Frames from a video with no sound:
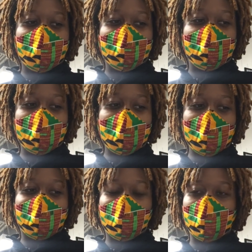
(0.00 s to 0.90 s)
There's
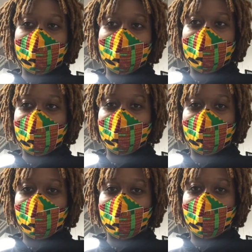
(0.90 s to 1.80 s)
actually one that I
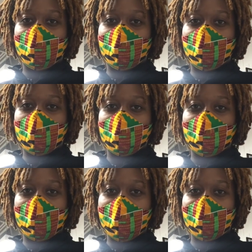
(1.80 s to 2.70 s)
used to work
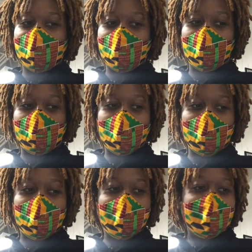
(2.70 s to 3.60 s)
with at
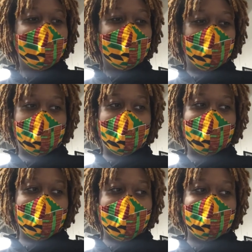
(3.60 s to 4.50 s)
Salisbury, but
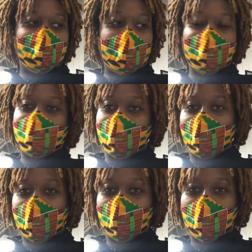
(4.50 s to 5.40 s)
I'm not sure if
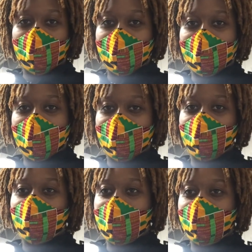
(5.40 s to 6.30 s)
I'll be able to get them.
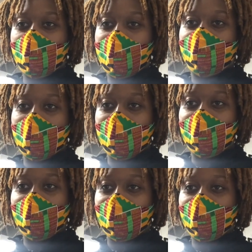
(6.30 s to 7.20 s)
Everybody's busy,
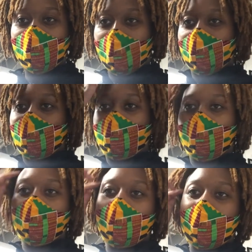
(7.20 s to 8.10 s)
you know, different
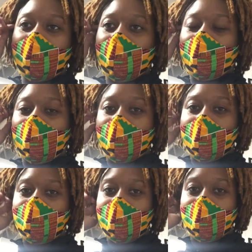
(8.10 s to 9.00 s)
sports prices, different
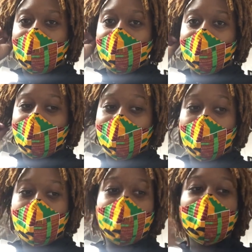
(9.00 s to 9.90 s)
times, etc. So
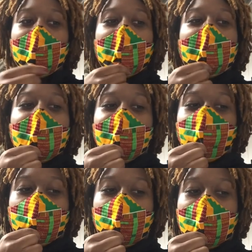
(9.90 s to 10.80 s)
I
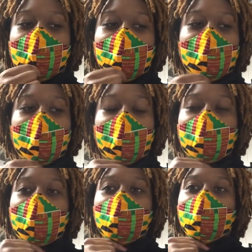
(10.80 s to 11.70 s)
will probably check in
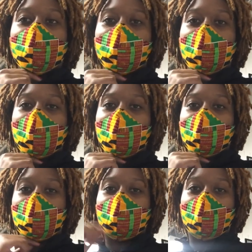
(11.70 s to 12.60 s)
with you all again
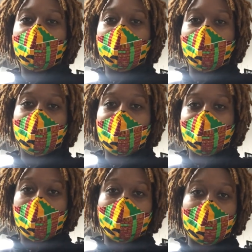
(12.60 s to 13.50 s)
before
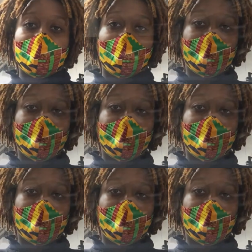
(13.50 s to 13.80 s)
basketball practice.